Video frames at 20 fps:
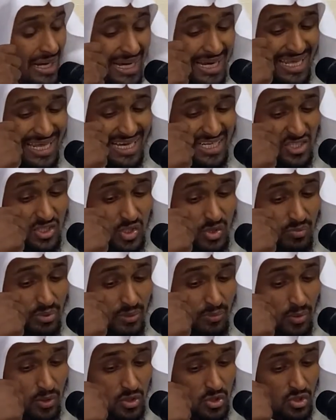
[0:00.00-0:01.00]
And it has to
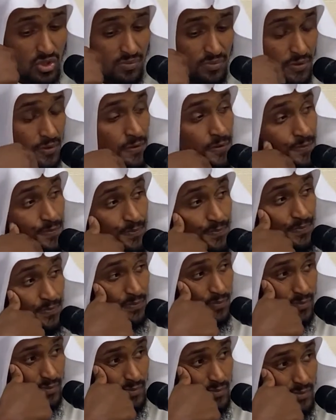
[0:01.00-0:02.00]
be possible
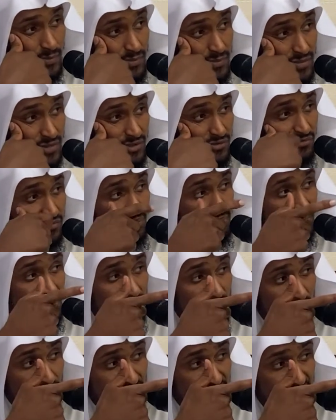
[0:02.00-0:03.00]
for
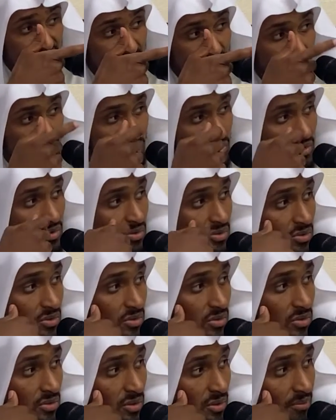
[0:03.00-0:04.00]
me to bring him to
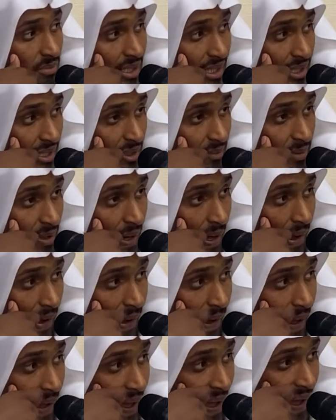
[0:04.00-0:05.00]
the mahkamah.
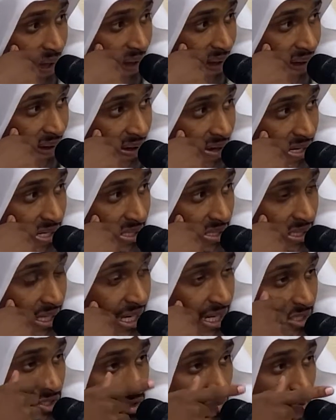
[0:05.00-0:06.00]
It
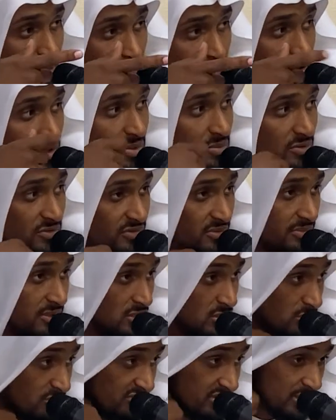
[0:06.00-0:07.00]
has to be possible for me
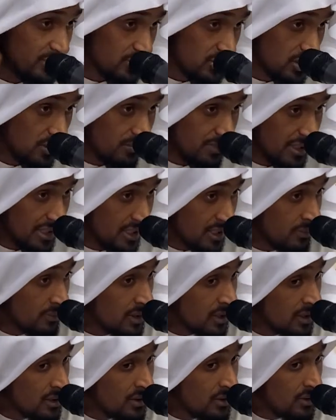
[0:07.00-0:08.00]
to bring him to the mahkamah.